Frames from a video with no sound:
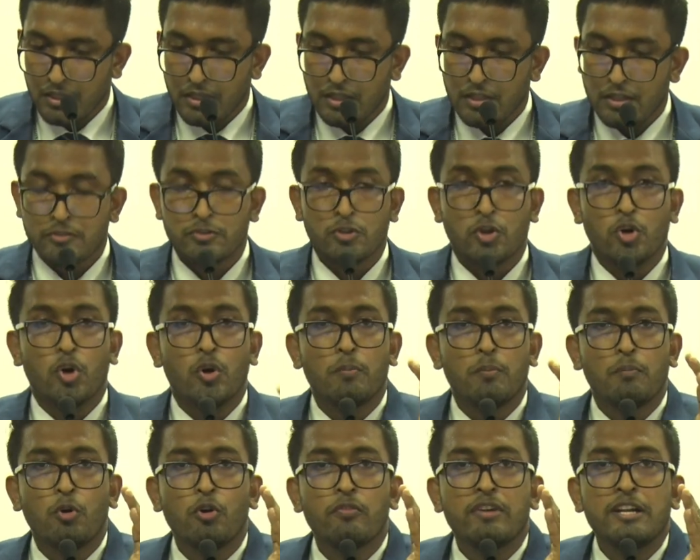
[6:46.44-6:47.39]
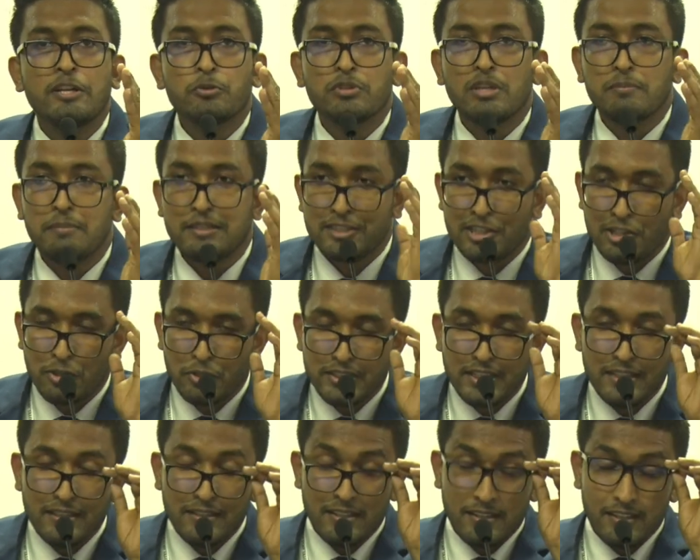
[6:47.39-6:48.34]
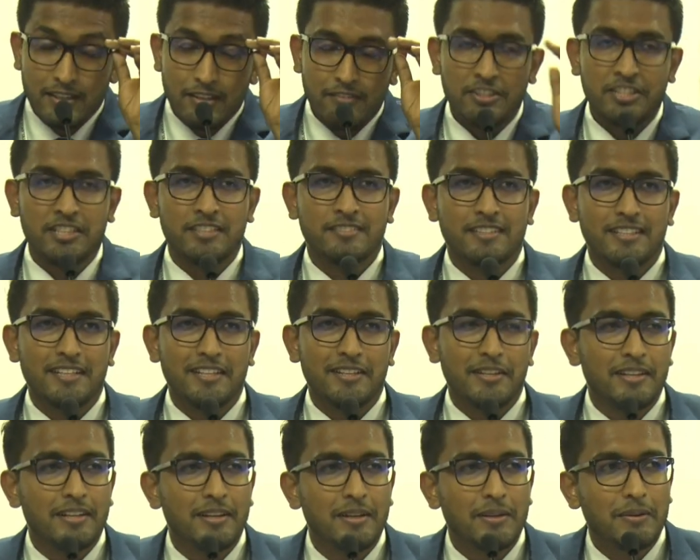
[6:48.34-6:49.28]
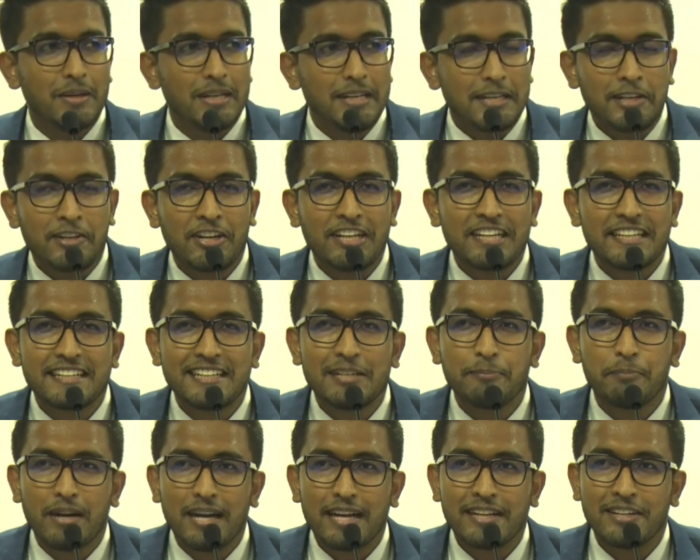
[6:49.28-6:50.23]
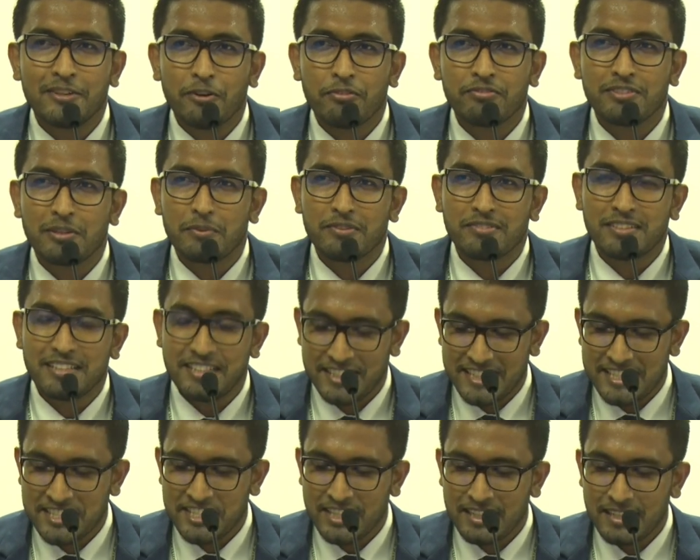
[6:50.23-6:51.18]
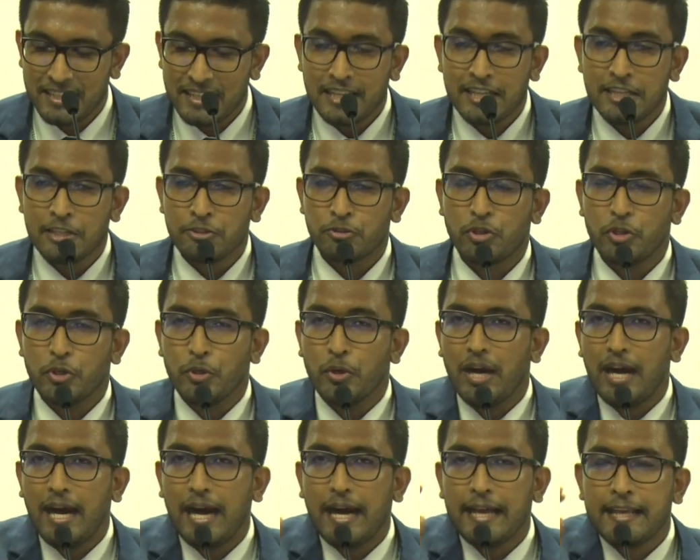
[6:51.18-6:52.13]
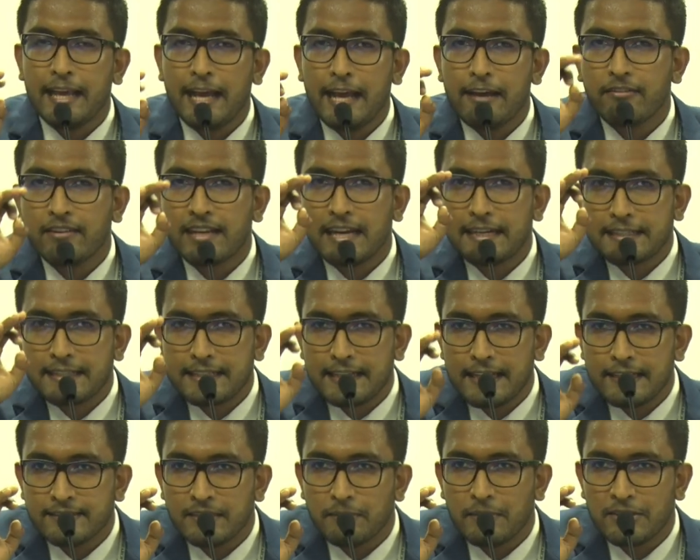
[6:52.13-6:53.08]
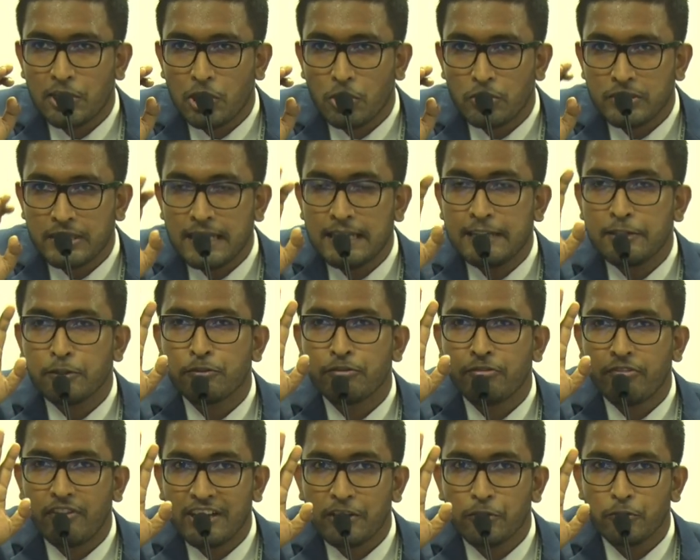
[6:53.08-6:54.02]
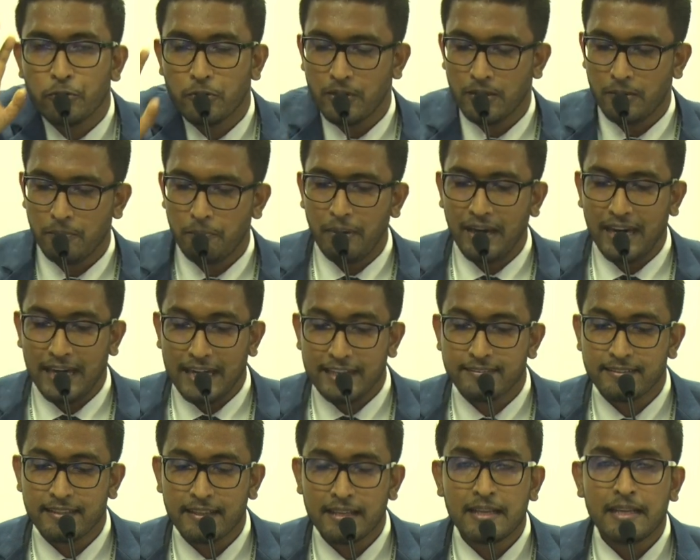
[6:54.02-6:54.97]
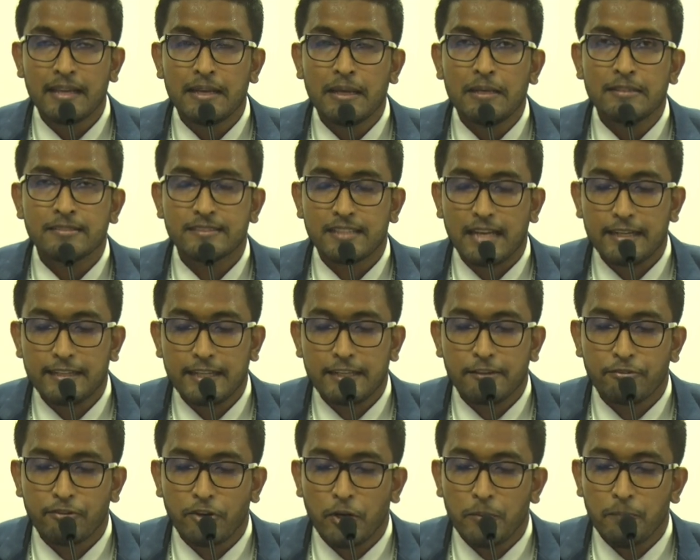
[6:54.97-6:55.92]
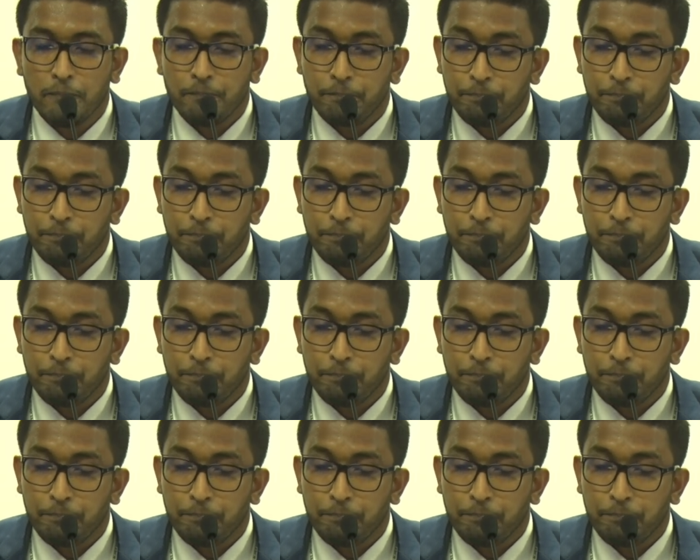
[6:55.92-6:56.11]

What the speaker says: So moving to the methodology, which is a critical part of the presentation. So I have categorized the methodology into five parts, starting from